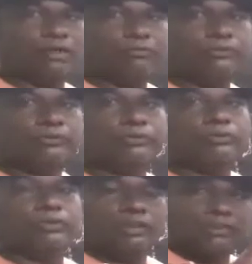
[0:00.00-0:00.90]
of view,
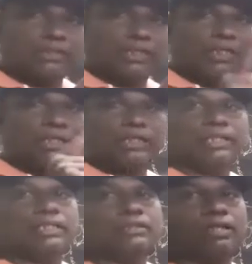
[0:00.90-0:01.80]
generally
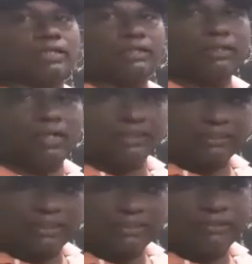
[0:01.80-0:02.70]
he is
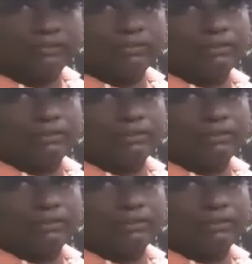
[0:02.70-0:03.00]
asking.